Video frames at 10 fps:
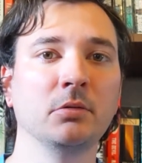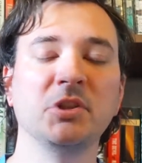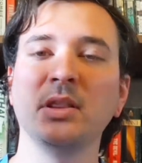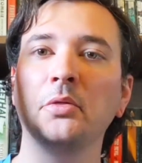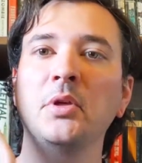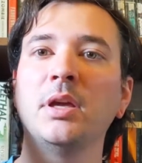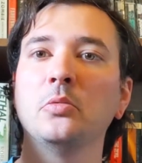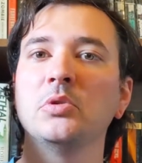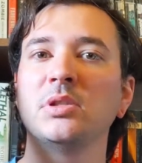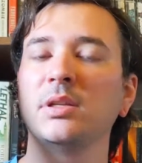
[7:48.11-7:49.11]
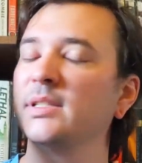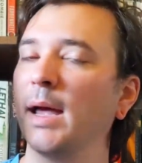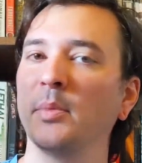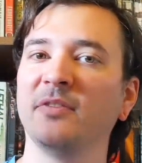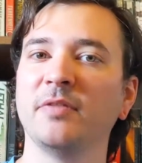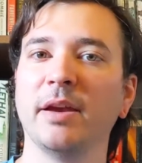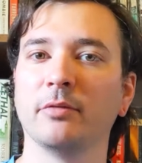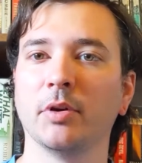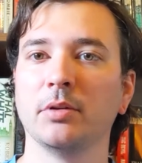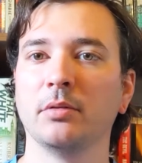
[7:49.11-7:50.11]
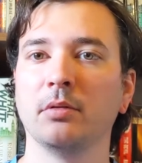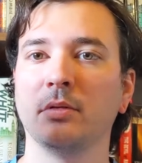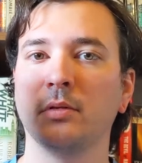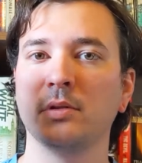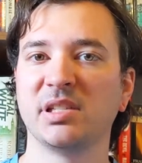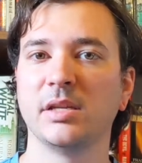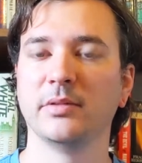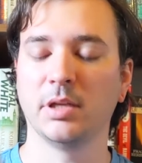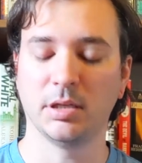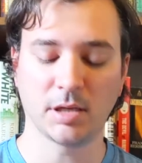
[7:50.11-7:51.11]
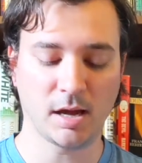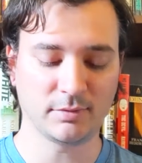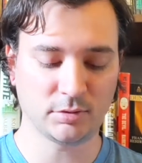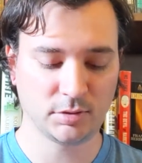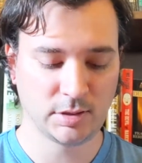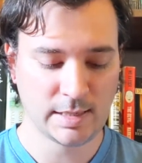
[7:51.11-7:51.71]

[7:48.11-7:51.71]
Didn't think it's not my favorite Stephen King novel,